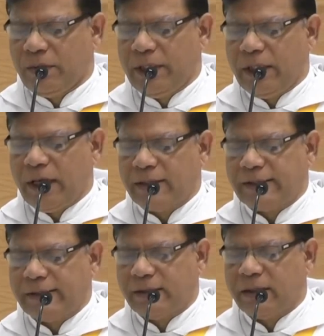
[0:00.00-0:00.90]
When He
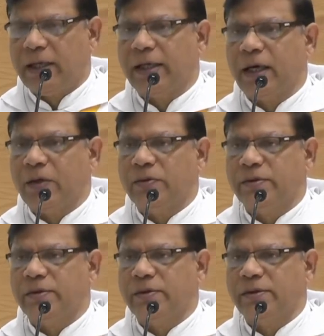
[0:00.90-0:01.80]
asks
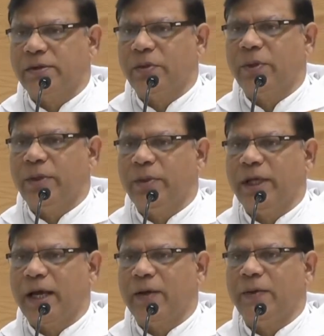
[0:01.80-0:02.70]
accounts, so when we
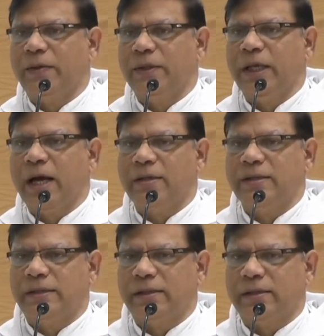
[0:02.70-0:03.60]
have the
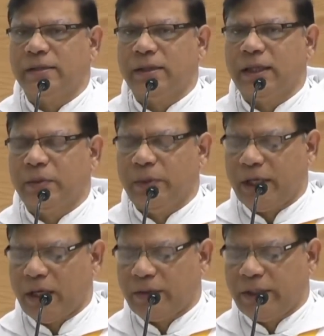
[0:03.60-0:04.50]
answer that we
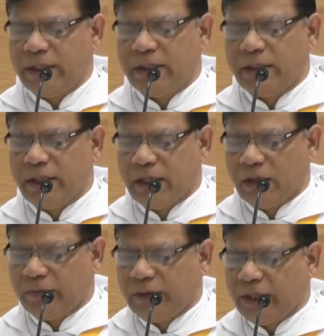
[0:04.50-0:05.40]
have taken care
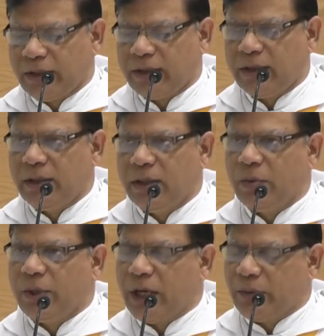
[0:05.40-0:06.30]
of that,
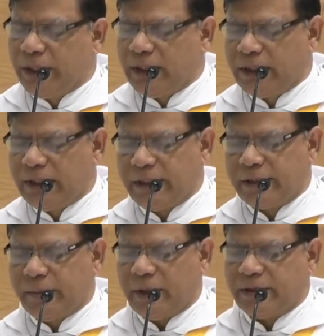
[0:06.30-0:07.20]
we have taken the
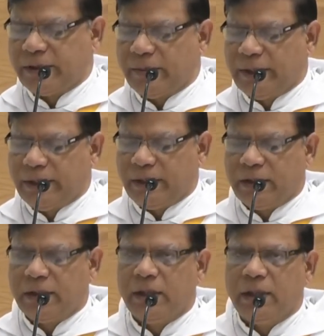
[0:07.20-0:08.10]
responsibility,
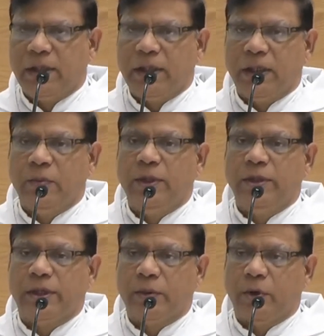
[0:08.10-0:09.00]
He
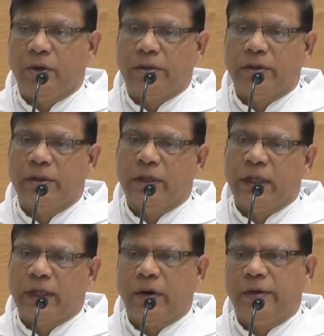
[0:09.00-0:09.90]
will reward
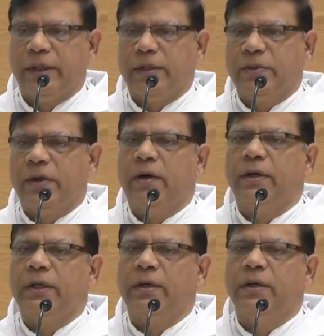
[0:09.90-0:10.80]
according to
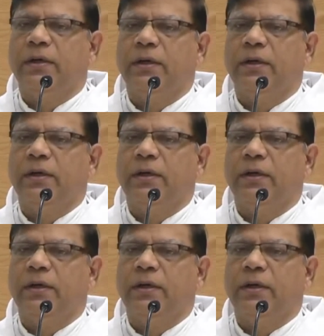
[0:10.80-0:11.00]
our